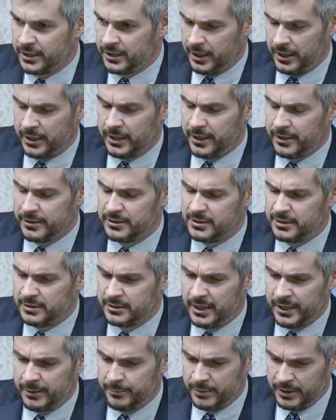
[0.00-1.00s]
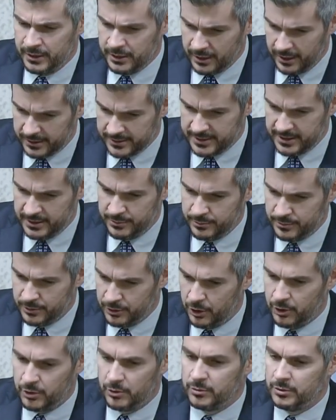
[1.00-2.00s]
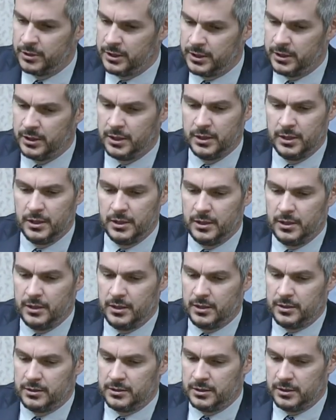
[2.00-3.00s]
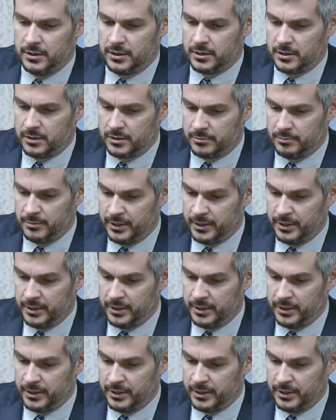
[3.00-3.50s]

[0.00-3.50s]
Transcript: And I mean a team, not only the